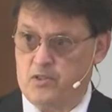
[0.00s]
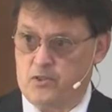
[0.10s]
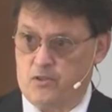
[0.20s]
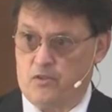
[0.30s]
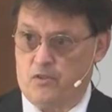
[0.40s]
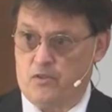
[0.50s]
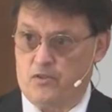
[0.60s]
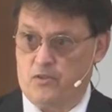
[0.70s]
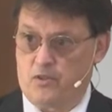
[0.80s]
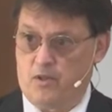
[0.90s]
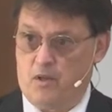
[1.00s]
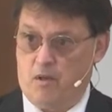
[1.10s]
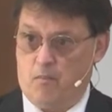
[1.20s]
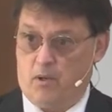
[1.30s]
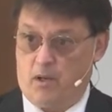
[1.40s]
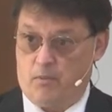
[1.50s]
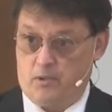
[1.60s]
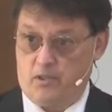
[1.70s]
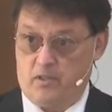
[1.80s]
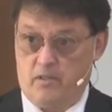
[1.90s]
church, but I will
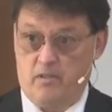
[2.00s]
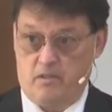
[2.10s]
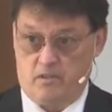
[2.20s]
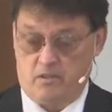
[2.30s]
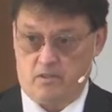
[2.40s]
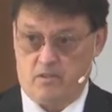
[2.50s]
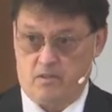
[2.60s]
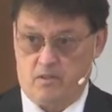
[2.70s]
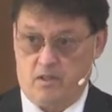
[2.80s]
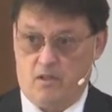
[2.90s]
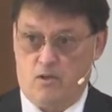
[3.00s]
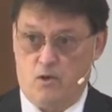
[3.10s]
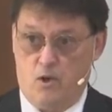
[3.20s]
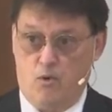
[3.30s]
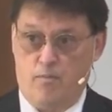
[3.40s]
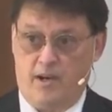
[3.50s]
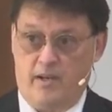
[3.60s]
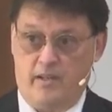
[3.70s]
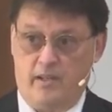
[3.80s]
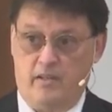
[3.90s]
tell you this
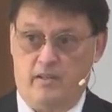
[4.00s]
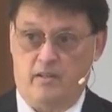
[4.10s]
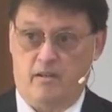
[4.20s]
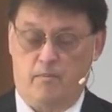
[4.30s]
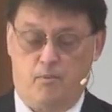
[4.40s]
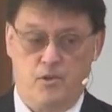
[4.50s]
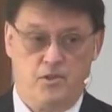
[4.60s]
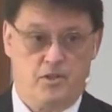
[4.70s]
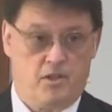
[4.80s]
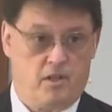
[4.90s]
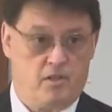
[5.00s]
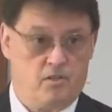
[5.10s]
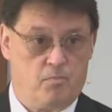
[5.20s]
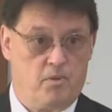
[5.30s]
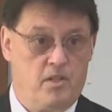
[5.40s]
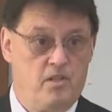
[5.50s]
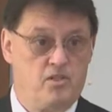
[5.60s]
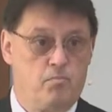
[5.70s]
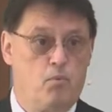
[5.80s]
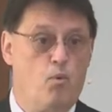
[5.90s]
nobody appreciates
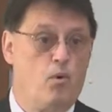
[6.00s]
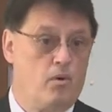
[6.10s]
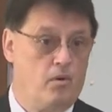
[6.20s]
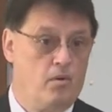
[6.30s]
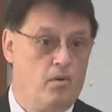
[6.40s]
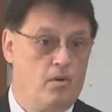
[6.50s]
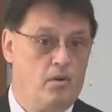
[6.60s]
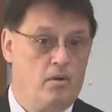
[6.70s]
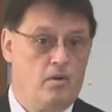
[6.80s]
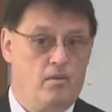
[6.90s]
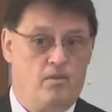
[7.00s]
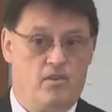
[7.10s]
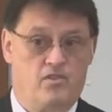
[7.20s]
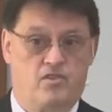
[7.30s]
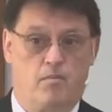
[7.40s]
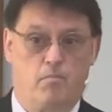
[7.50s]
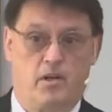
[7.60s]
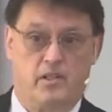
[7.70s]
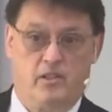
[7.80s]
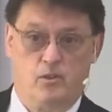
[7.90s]
peace more than
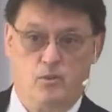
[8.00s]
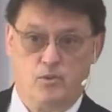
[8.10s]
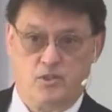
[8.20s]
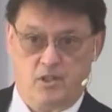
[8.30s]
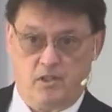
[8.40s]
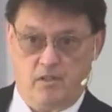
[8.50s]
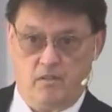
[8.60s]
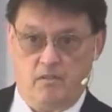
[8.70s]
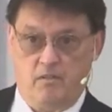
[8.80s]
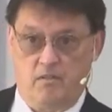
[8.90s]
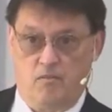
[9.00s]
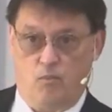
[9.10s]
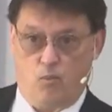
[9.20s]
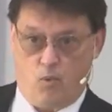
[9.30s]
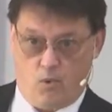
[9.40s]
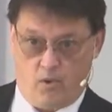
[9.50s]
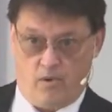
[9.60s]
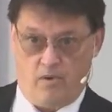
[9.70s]
somebody who's seen war